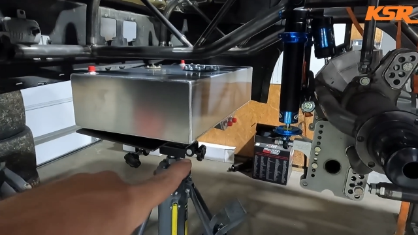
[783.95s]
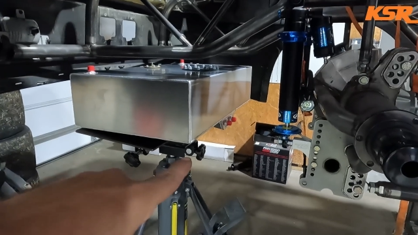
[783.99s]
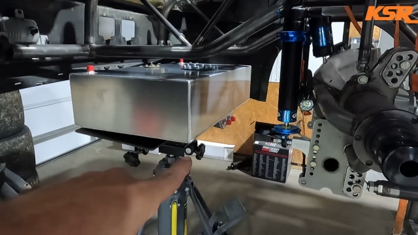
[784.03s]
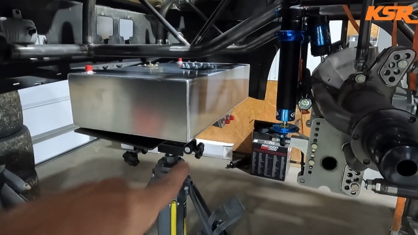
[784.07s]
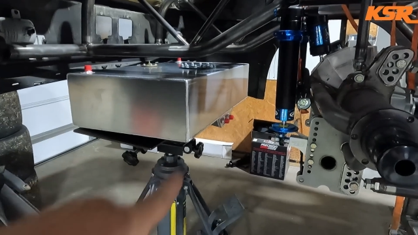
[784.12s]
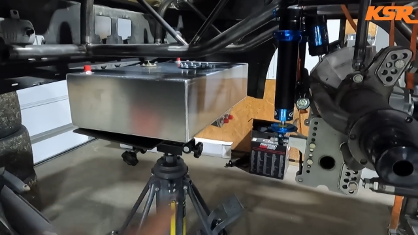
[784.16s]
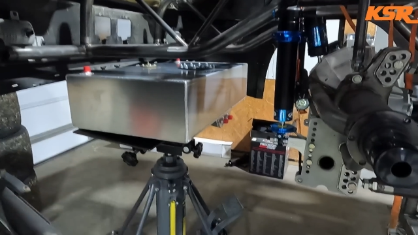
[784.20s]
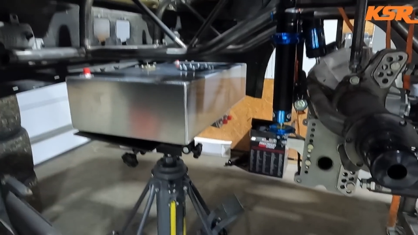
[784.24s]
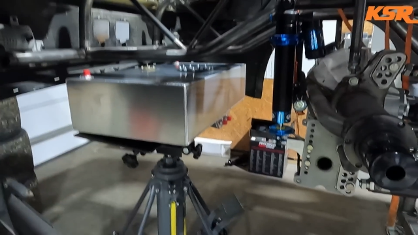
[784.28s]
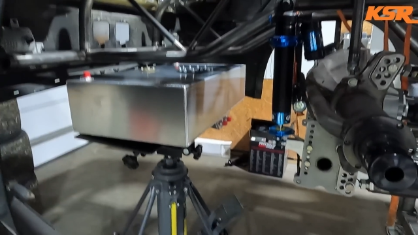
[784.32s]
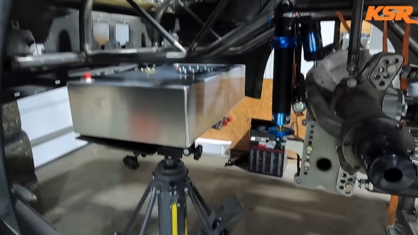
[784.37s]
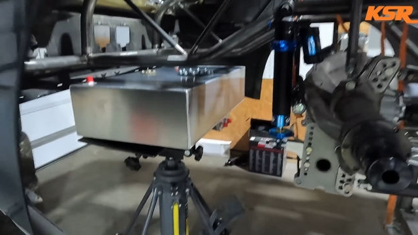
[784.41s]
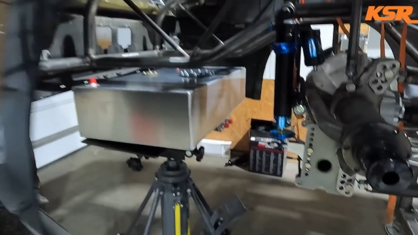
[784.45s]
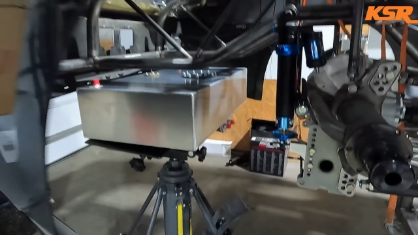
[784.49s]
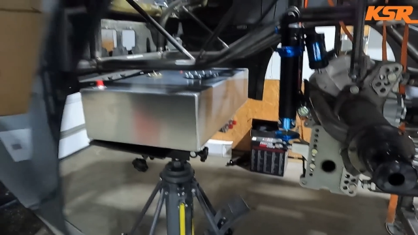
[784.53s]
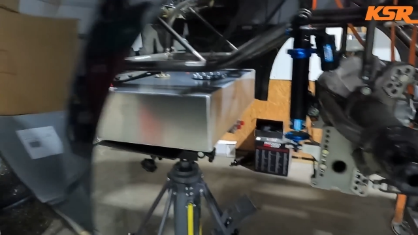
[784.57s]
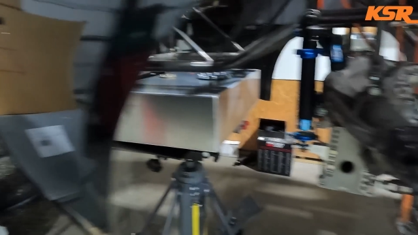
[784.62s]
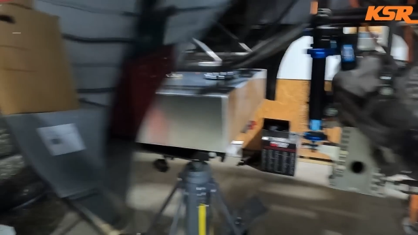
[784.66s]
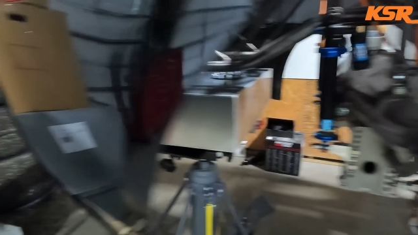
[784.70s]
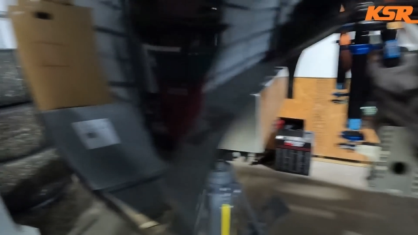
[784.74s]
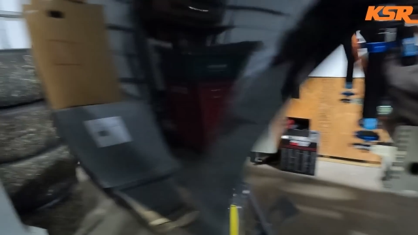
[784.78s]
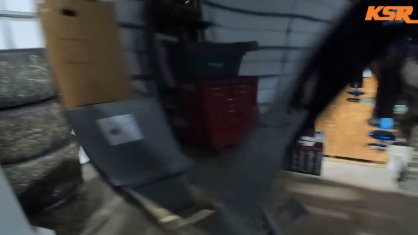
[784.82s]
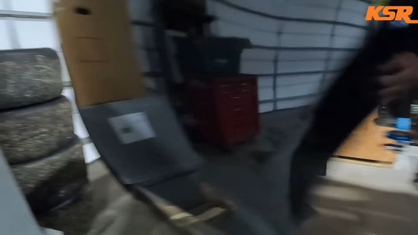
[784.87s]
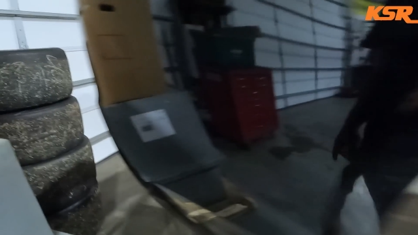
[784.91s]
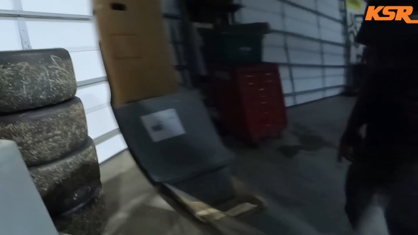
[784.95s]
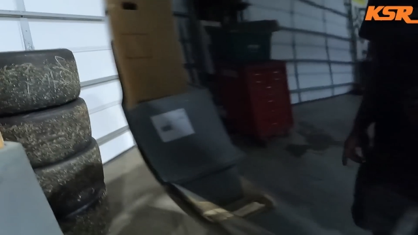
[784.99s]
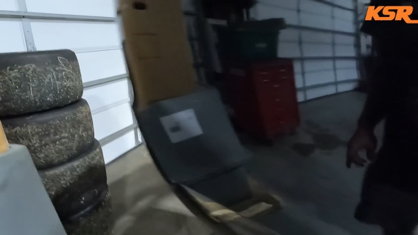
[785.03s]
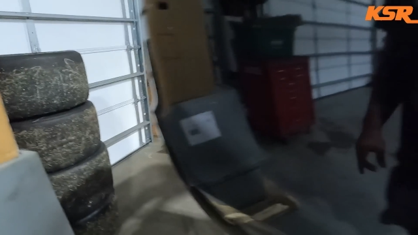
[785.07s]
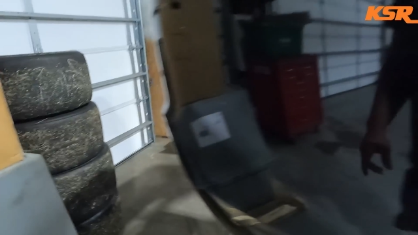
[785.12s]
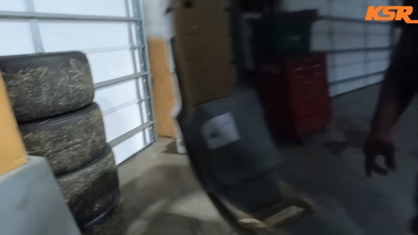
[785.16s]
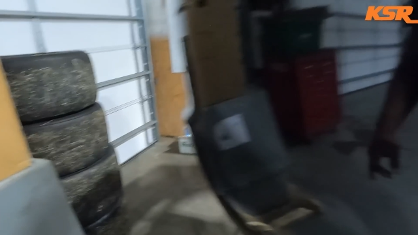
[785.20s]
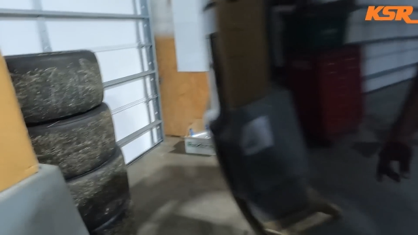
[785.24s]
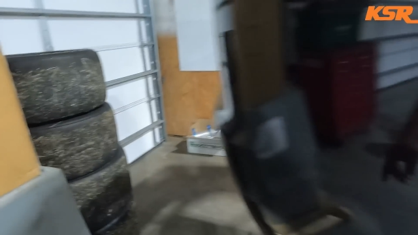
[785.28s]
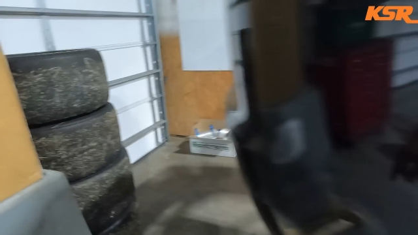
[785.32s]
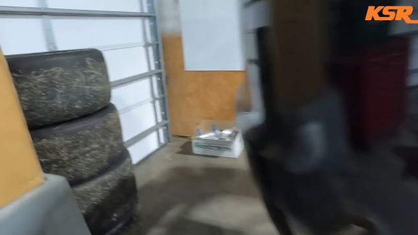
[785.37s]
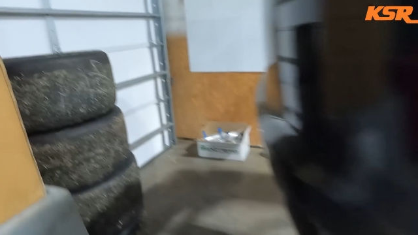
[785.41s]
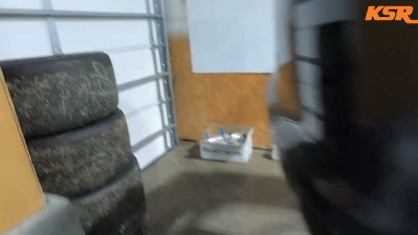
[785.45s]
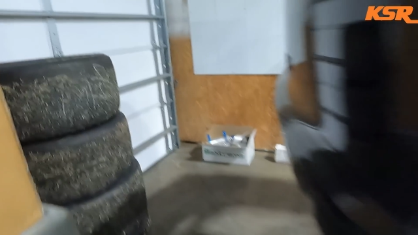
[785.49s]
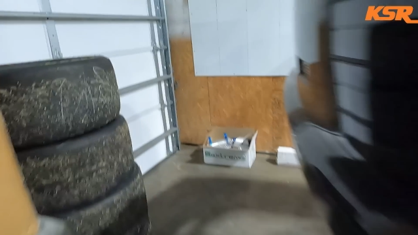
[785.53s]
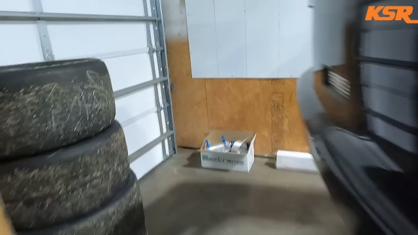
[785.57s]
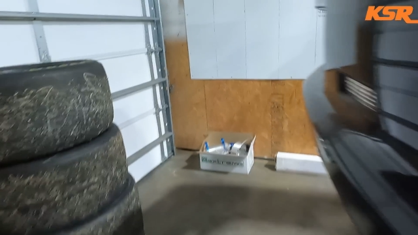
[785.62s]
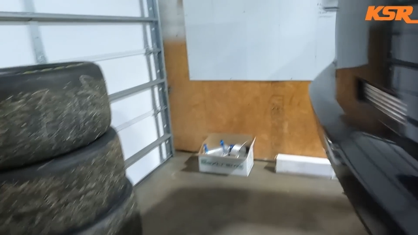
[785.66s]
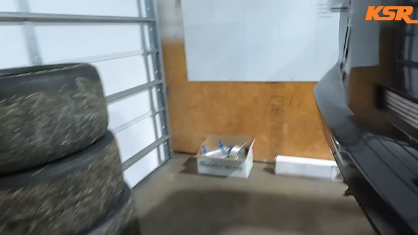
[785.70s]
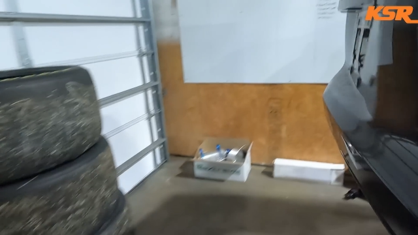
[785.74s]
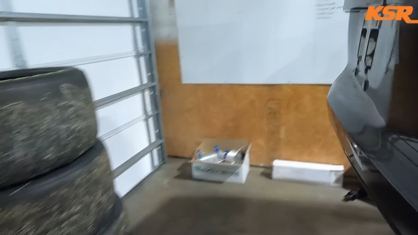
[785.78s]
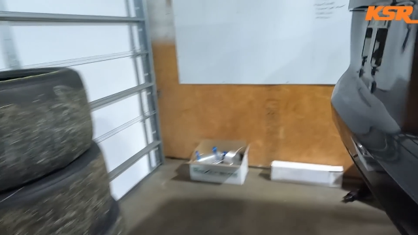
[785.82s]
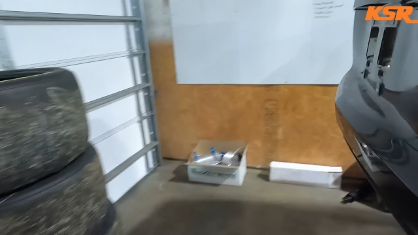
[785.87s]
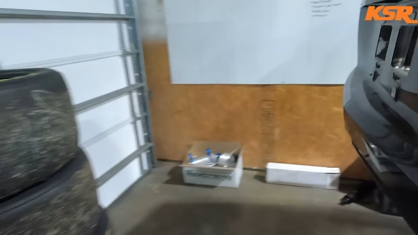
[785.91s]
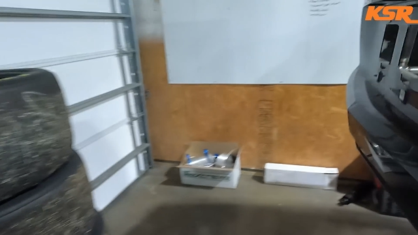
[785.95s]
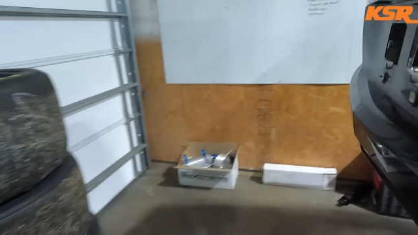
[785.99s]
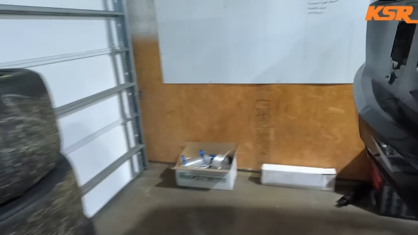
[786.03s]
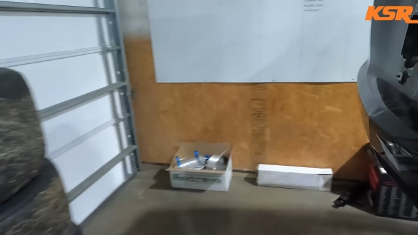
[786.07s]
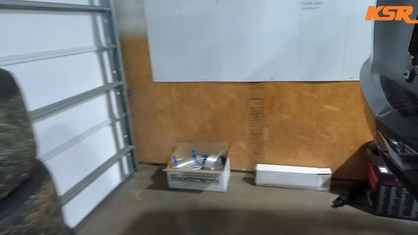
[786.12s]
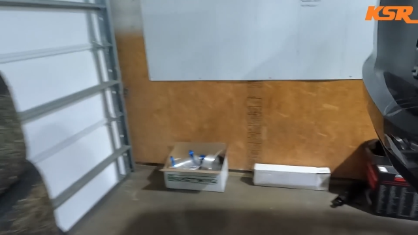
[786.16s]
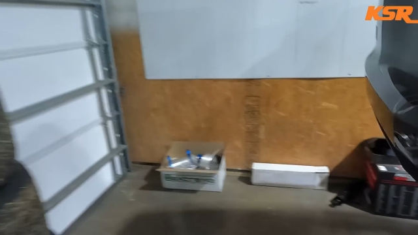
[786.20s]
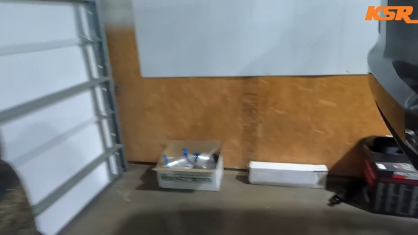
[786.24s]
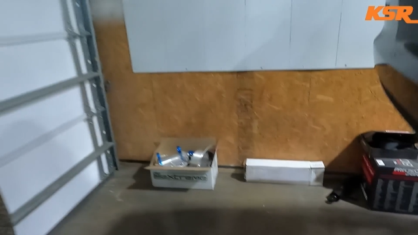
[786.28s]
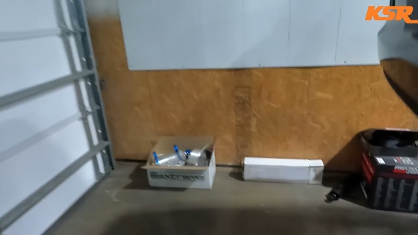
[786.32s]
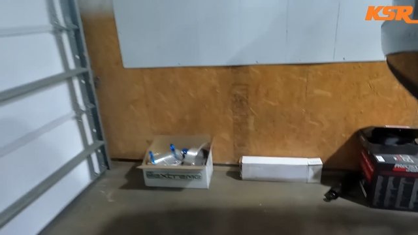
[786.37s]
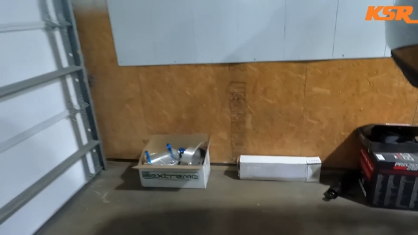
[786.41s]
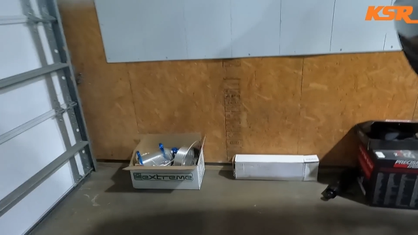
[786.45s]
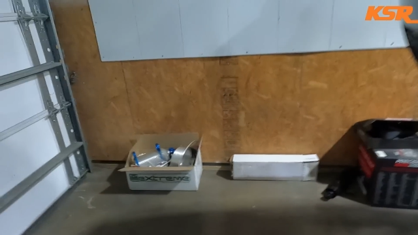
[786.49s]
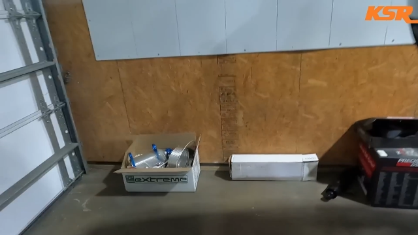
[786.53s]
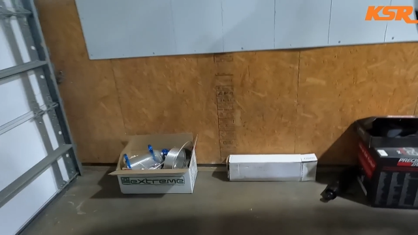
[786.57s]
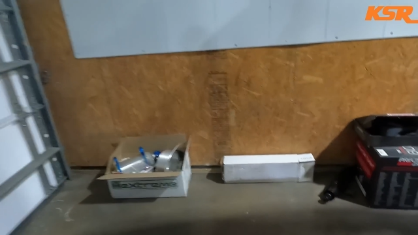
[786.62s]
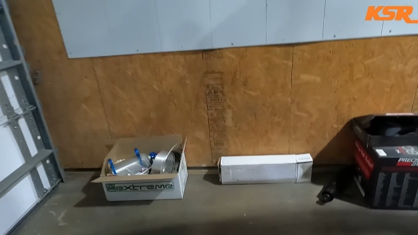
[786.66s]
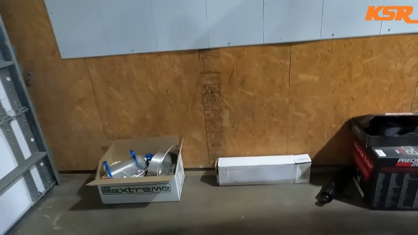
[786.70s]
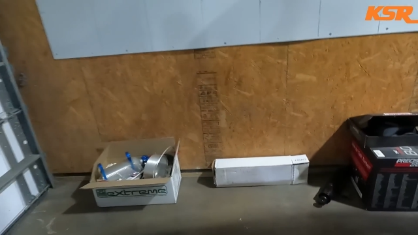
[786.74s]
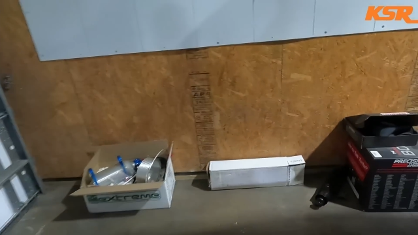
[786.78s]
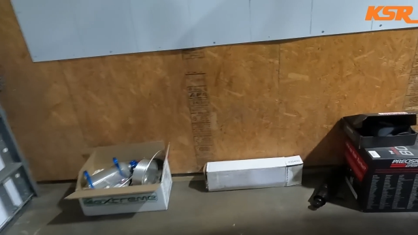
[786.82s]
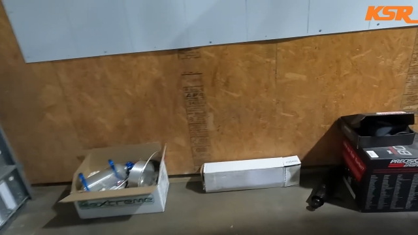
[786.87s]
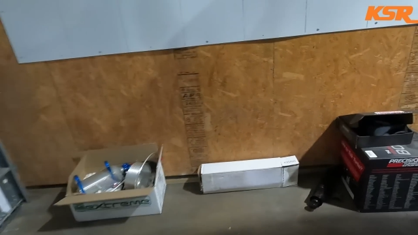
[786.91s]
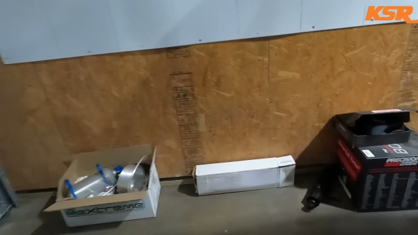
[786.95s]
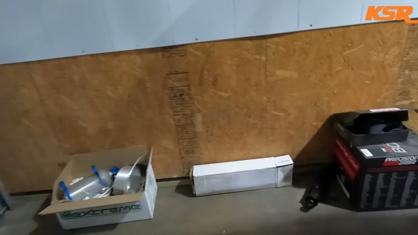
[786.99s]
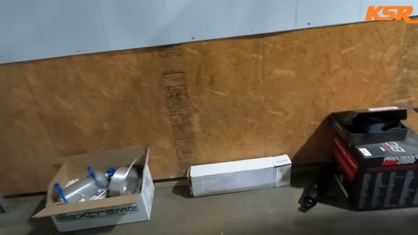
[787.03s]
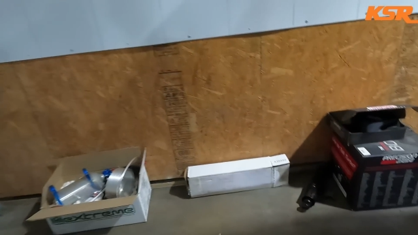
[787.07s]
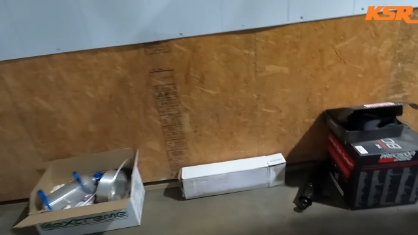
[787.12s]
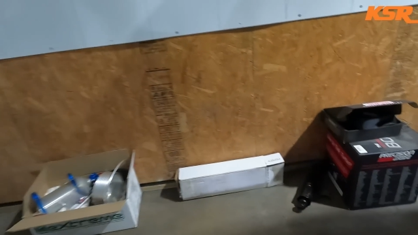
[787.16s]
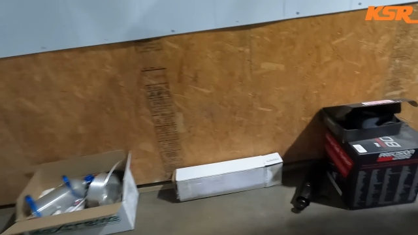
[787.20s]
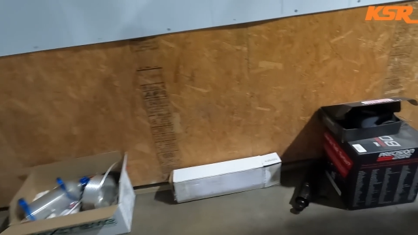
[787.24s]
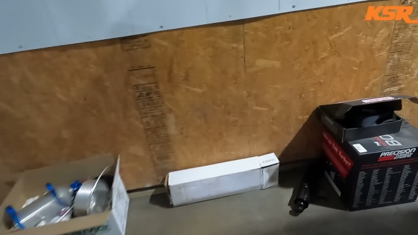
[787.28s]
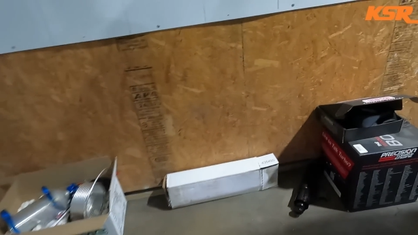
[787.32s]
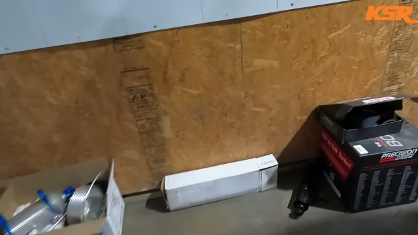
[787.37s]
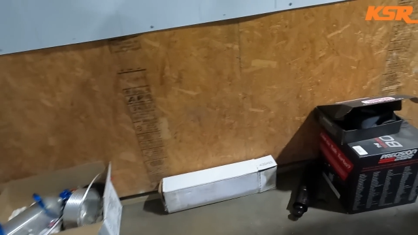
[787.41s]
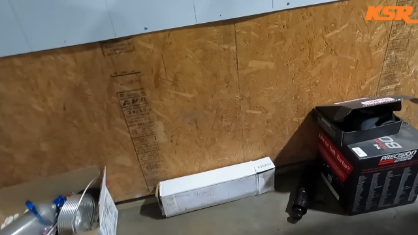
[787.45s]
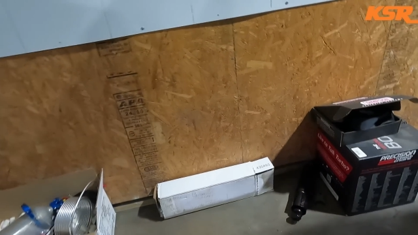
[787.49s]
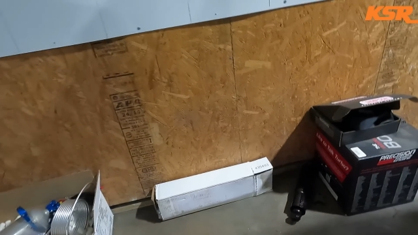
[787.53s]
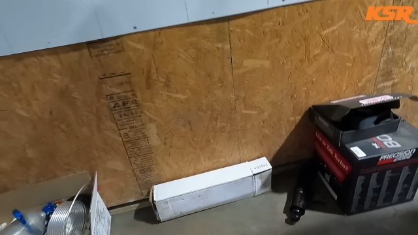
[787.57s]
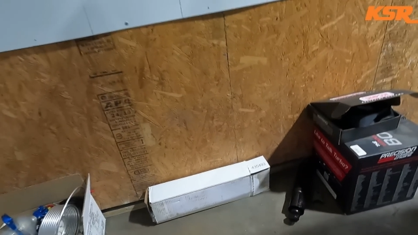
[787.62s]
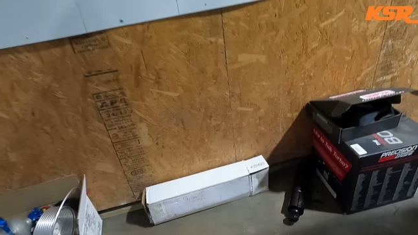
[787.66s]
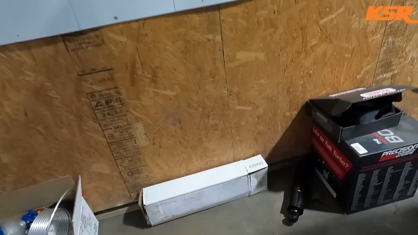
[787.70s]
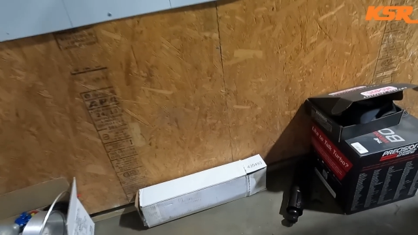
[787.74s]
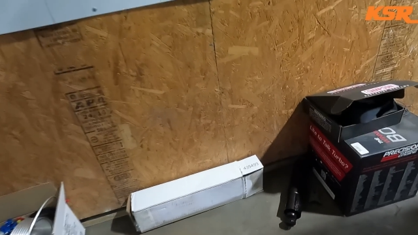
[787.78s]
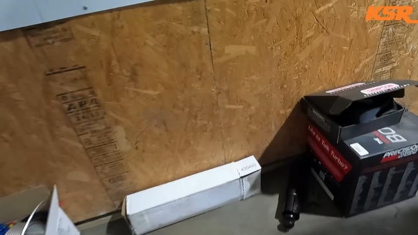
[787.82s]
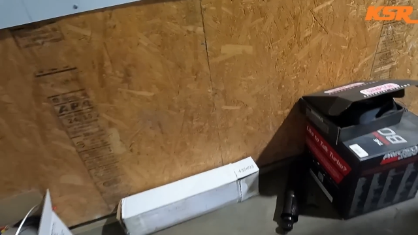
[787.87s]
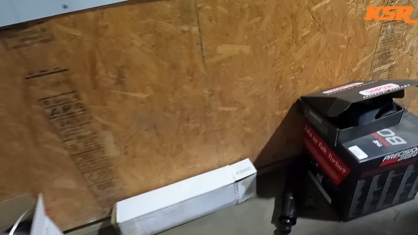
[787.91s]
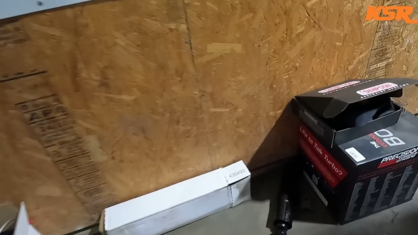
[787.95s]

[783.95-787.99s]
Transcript: Nobody's mouth can be seen.